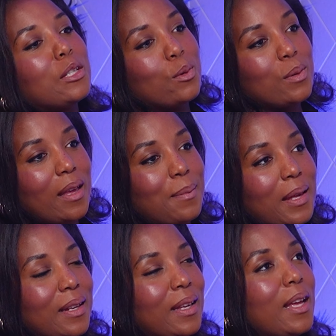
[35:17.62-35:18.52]
you name
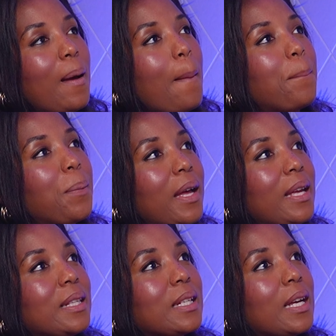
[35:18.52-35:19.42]
it
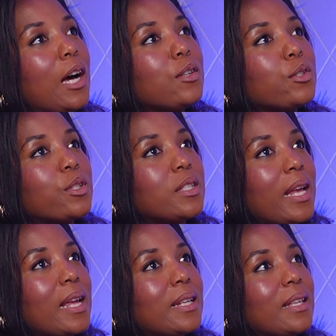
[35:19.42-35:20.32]
but
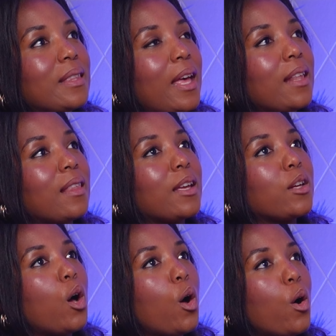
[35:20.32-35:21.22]
understanding that like
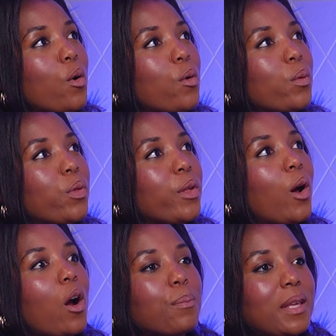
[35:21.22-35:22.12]
oh
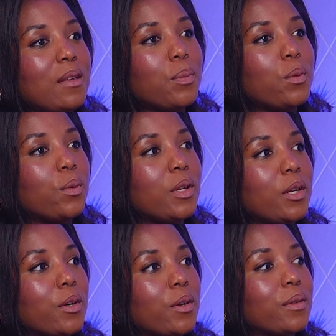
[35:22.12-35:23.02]
there are people
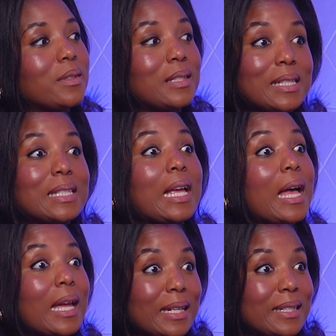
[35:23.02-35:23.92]
here
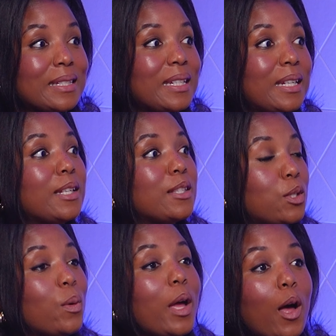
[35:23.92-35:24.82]
designed
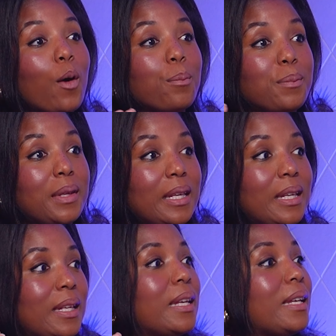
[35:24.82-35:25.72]
to help
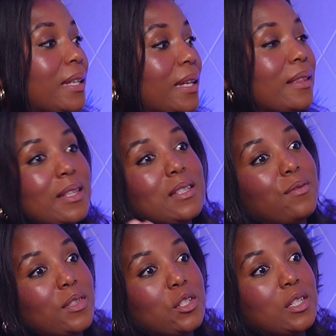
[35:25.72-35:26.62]
me get this
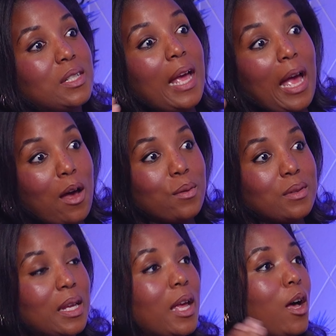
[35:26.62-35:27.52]
vision out
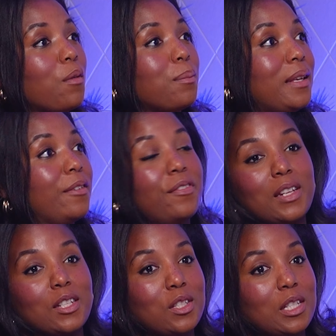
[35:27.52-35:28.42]
to help me
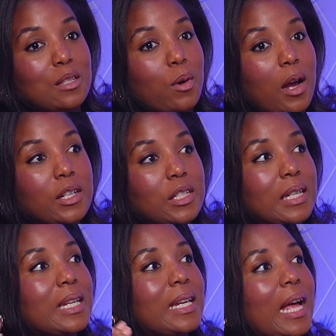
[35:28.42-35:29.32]
finish this
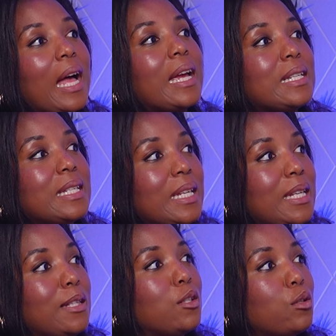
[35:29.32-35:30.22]
project and i
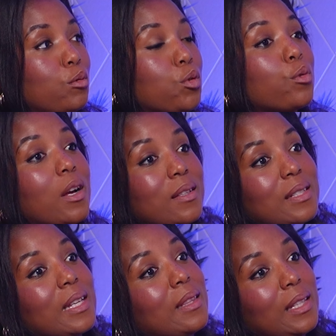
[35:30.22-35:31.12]
need to
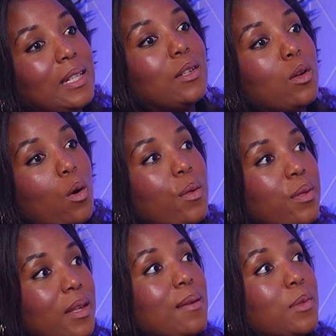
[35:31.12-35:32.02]
trust and lean
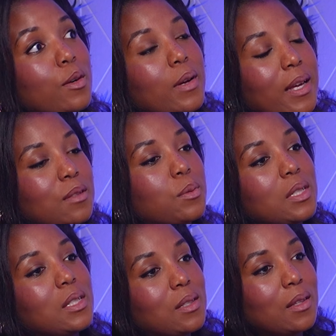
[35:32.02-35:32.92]
on them their
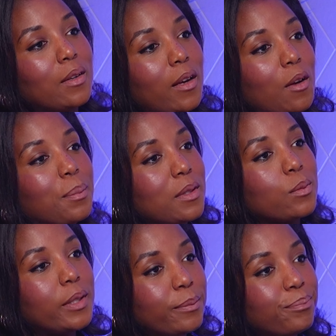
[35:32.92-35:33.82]
expertise and their help as
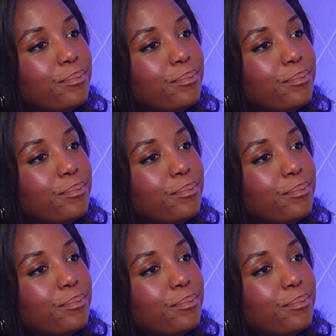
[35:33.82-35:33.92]
well